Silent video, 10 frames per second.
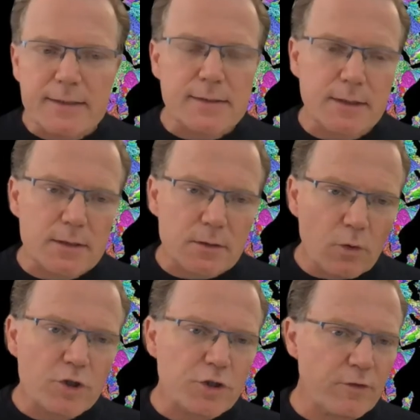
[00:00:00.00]
is this
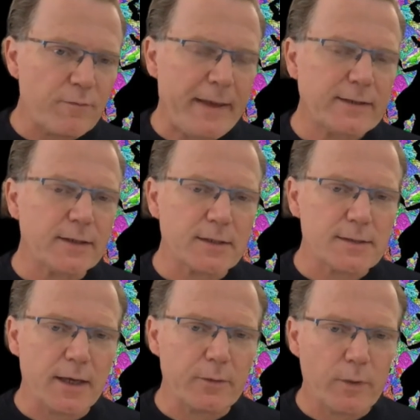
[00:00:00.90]
notion of meta
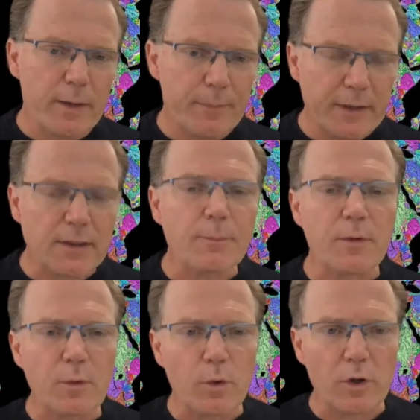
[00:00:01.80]
design, where I picked up
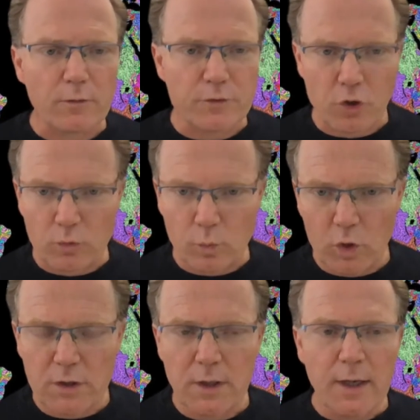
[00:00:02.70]
on the work of John
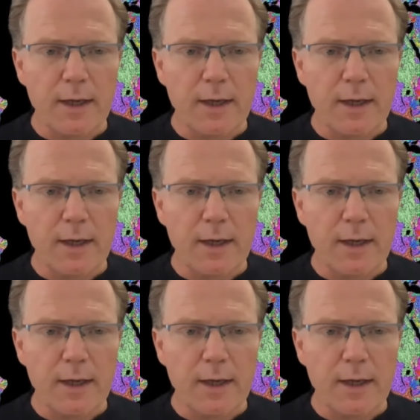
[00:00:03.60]
Wood